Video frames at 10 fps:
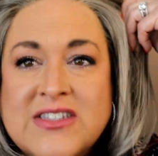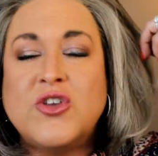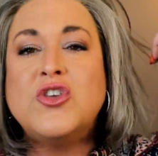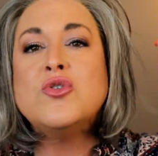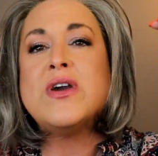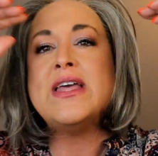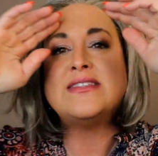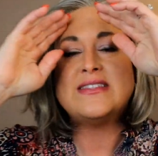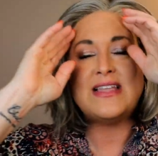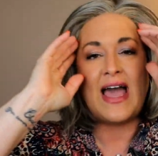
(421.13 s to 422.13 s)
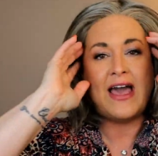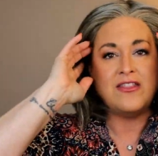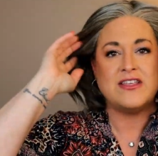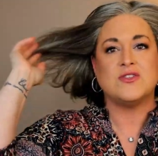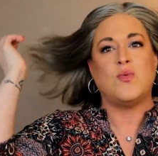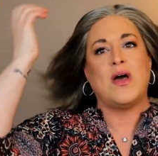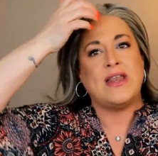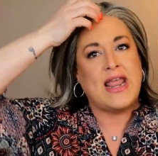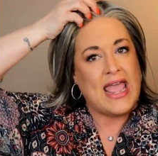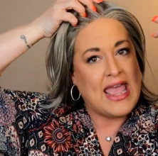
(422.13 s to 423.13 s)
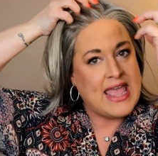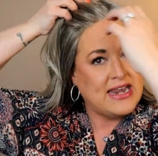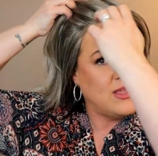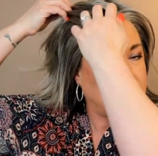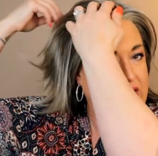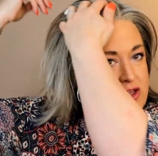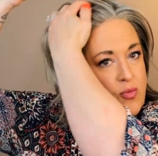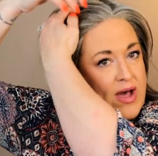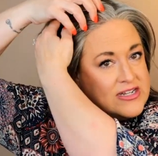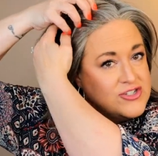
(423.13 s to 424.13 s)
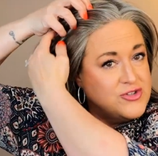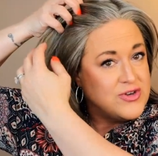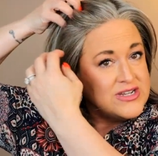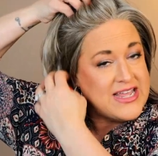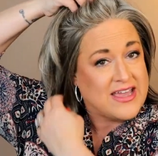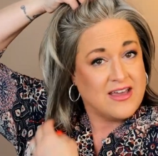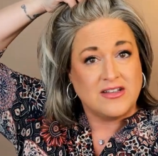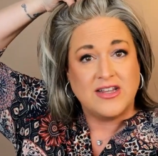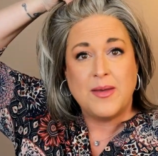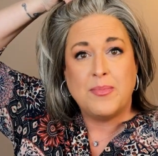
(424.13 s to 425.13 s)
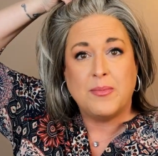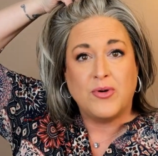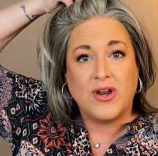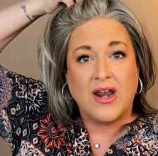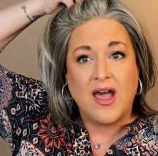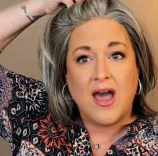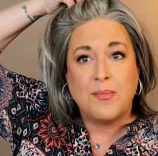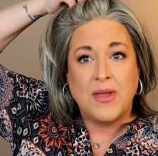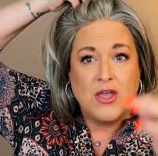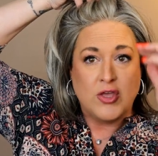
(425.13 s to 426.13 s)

So you can style this one any way you want to. You can take a clip and put it up.